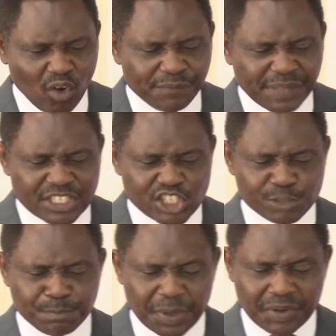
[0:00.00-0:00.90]
of the
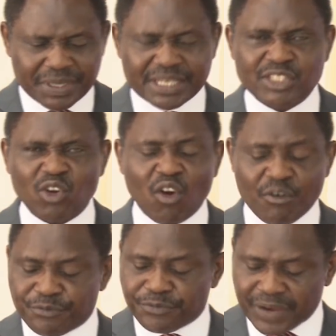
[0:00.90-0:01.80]
spirit
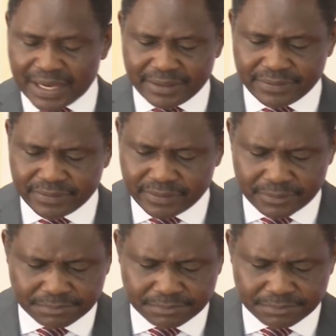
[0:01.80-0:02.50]
of faith.